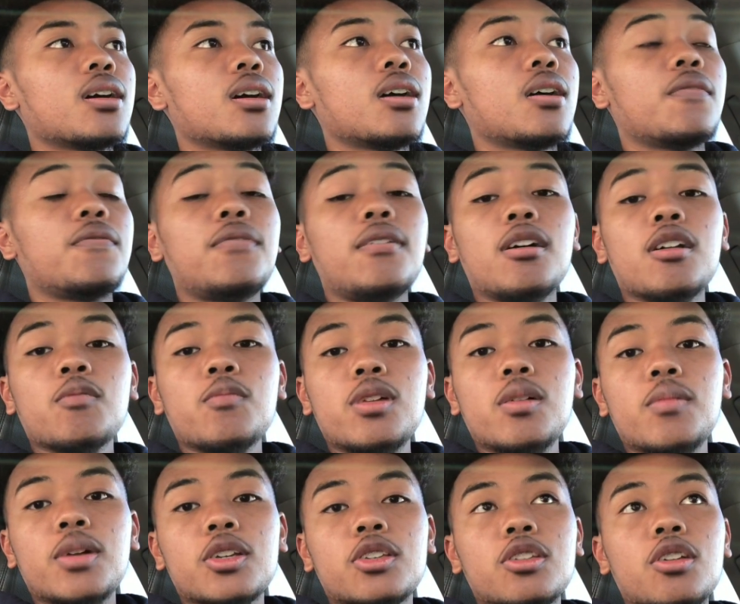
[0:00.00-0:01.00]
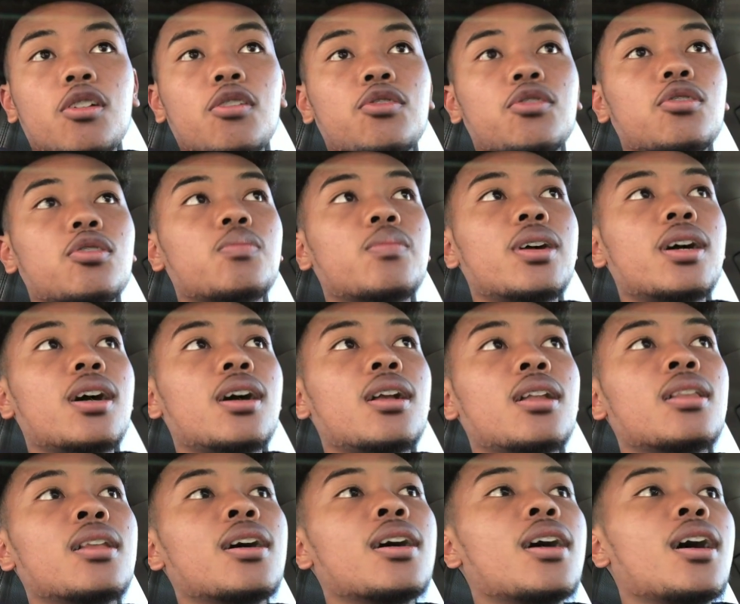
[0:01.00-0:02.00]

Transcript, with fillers: Uh, follow me on my socials, man.